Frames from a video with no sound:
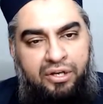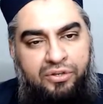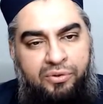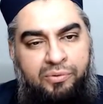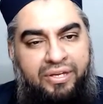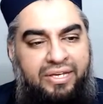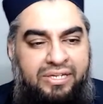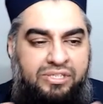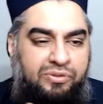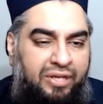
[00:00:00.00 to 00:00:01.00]
to do
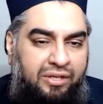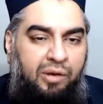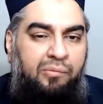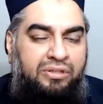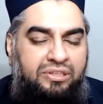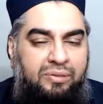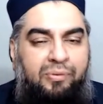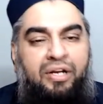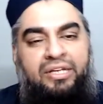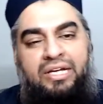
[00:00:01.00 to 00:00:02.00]
is you get done watching the
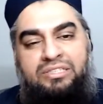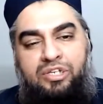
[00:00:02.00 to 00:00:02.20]
broadcast